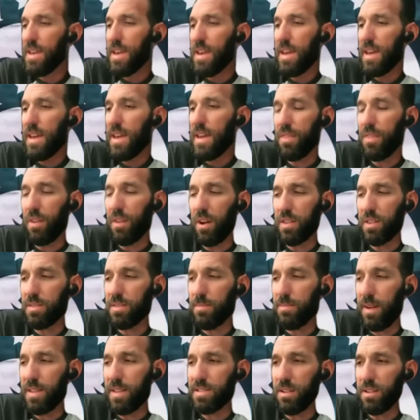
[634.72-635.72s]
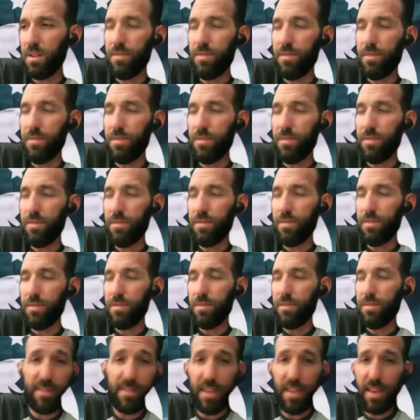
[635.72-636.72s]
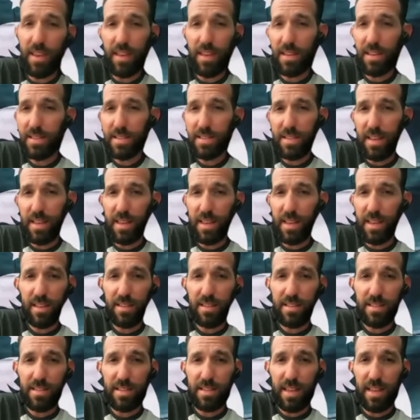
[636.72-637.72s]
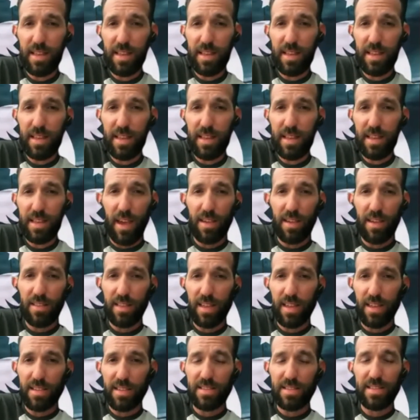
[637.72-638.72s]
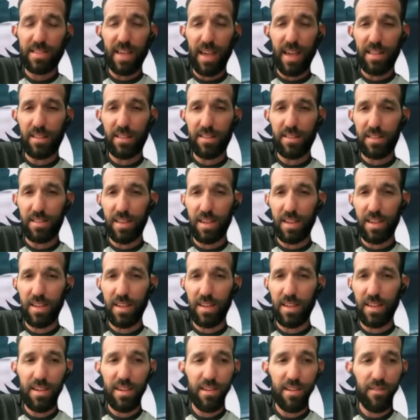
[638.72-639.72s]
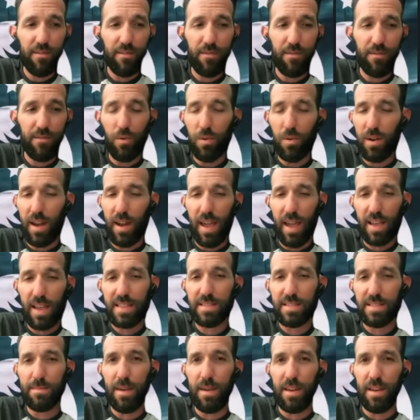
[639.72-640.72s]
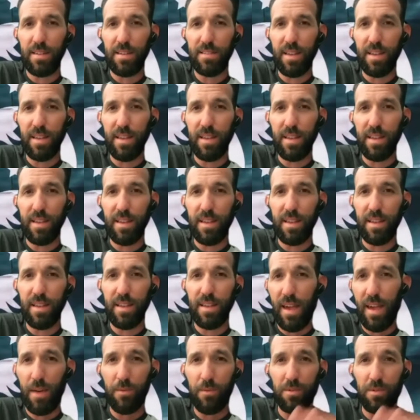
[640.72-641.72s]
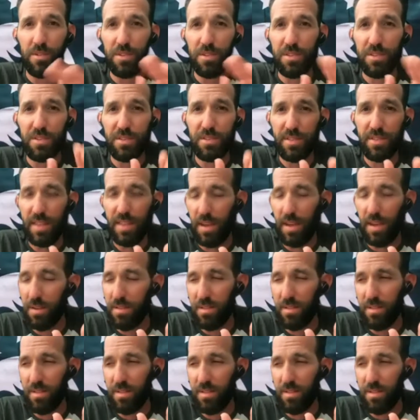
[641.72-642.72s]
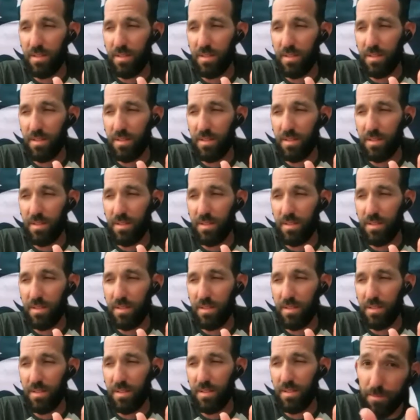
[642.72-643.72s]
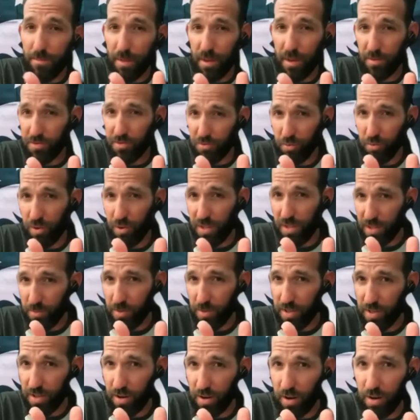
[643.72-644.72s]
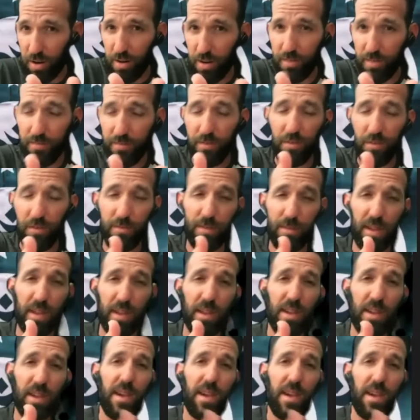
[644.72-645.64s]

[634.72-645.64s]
And I thought to myself, all right, meditating is sitting quietly and silently for X amount of time. And it was good, but it was really, really hard for me.